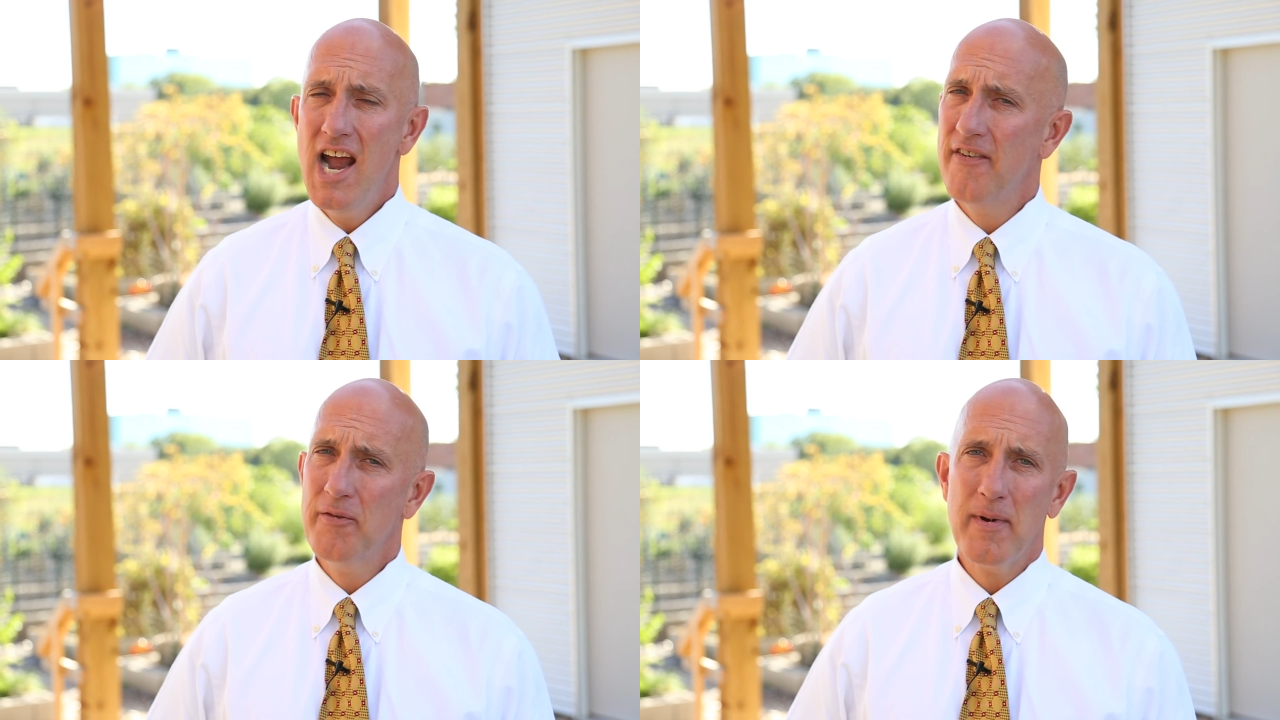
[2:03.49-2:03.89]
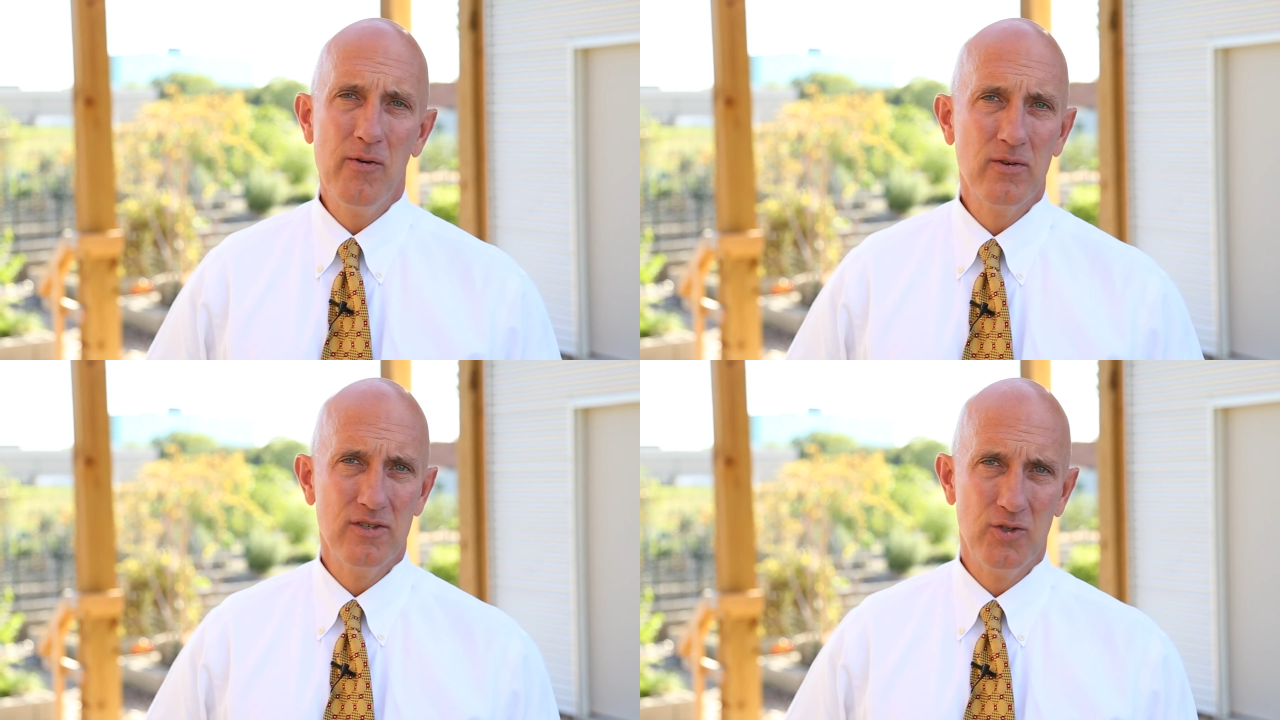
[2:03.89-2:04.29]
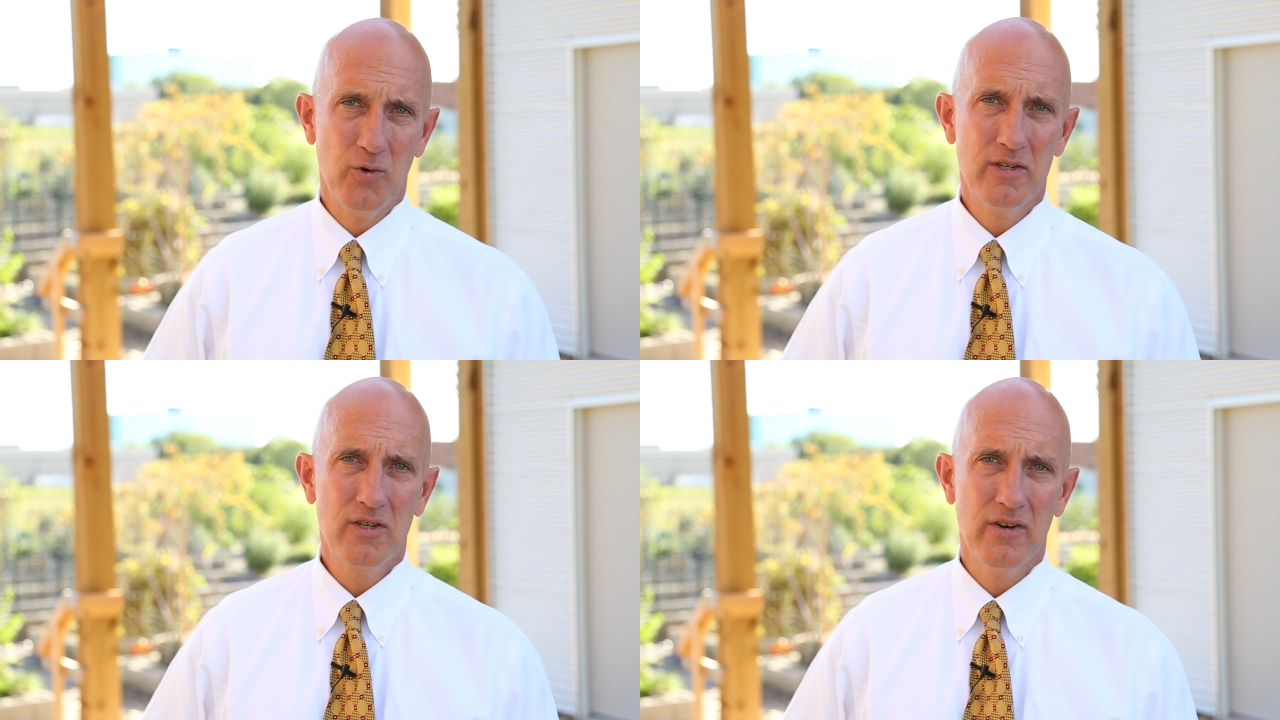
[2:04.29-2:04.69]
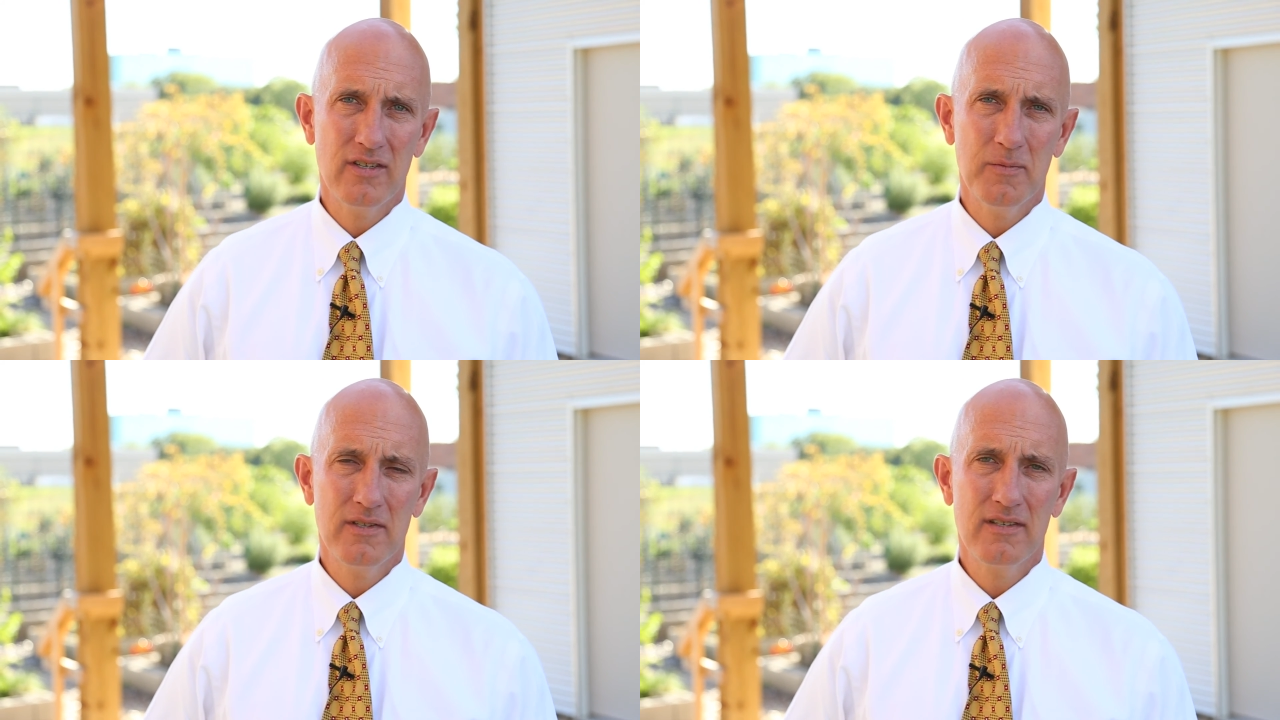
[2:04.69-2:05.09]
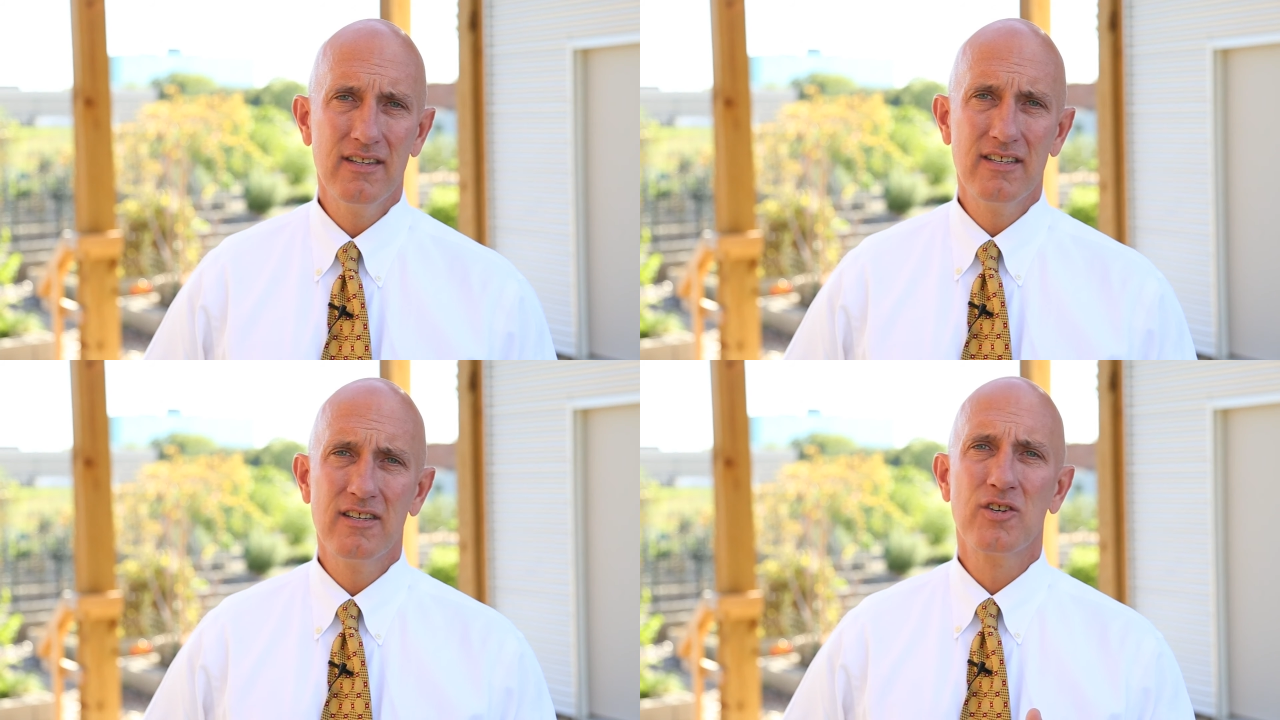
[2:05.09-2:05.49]
Everybody wants a joyous Christmas.
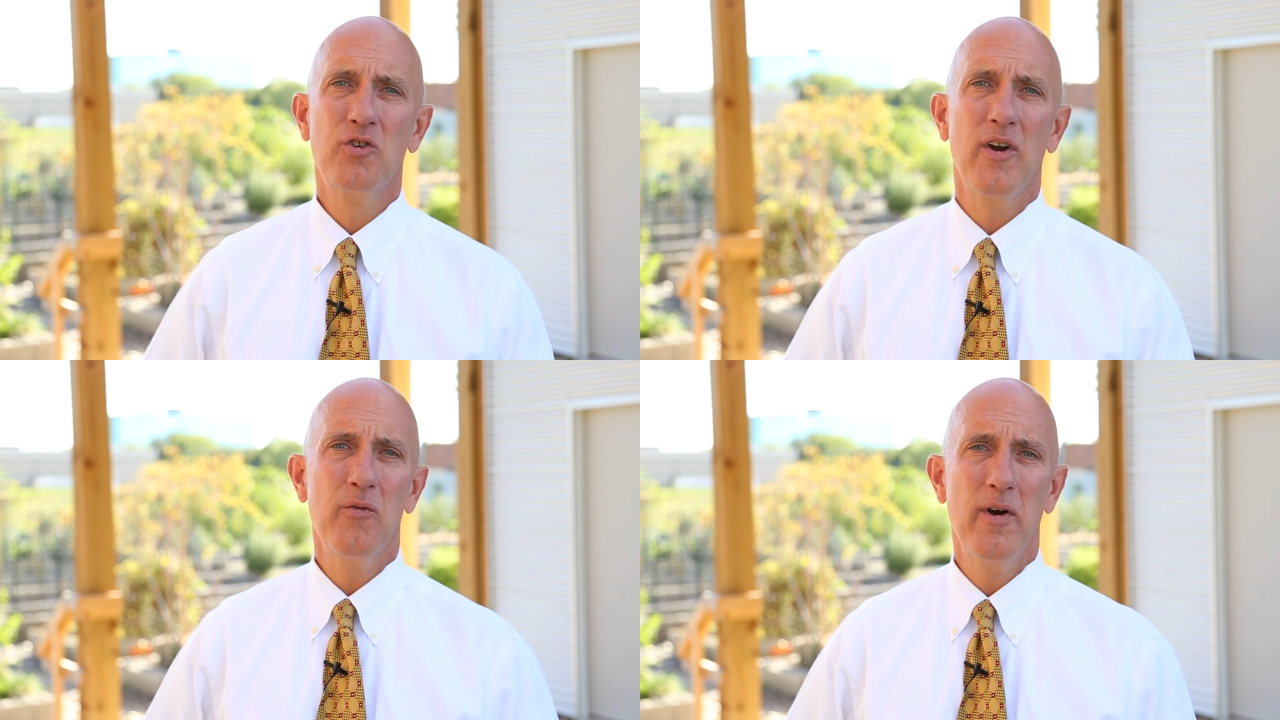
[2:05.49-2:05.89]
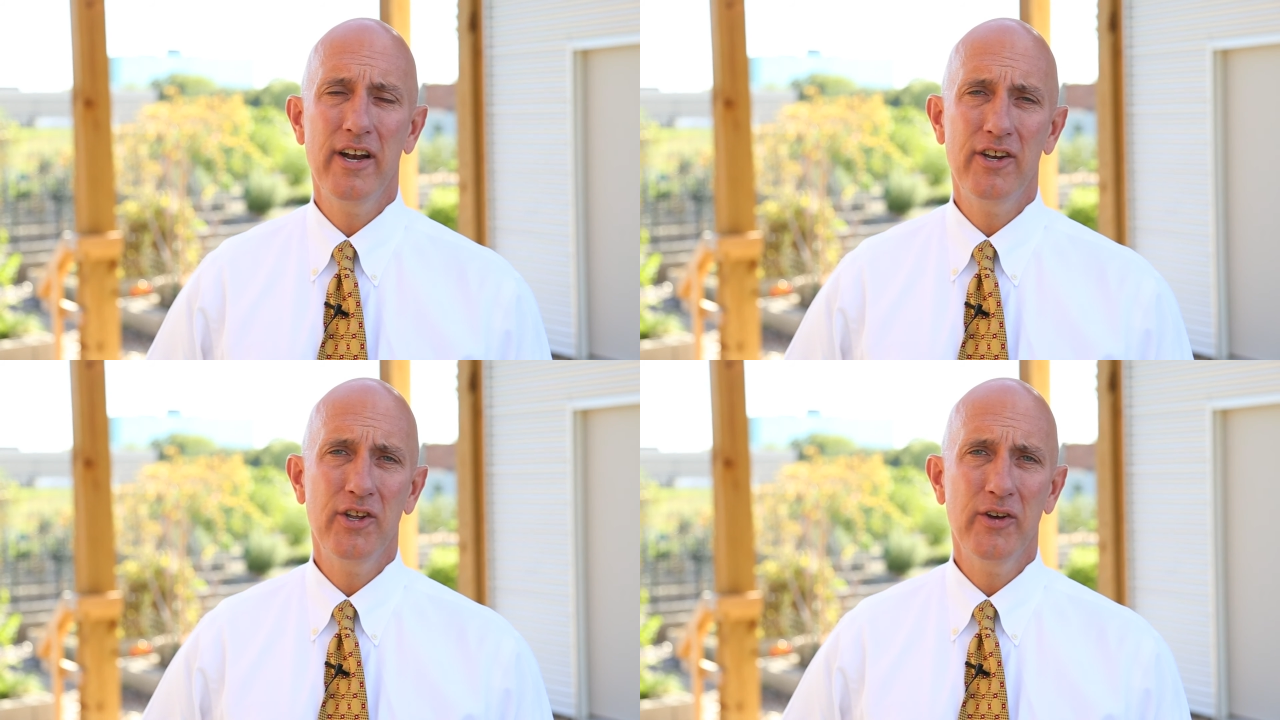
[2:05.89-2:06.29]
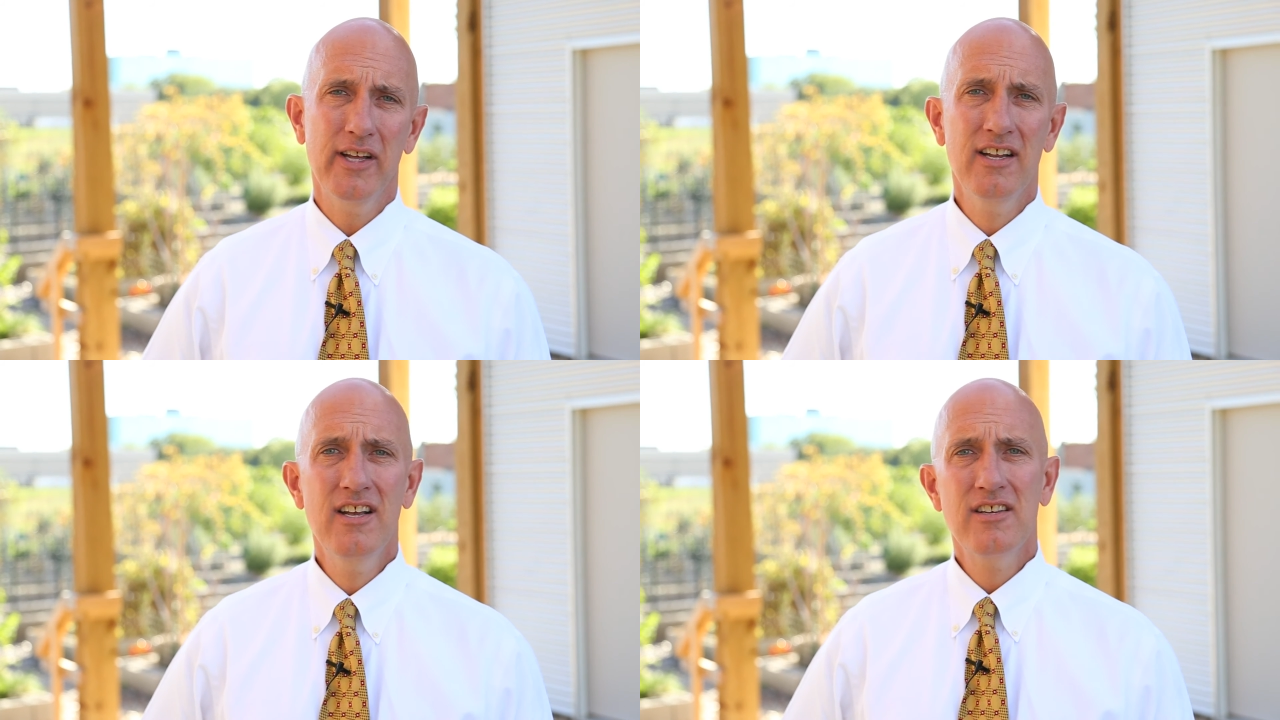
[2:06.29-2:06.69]
This is a great way to do it.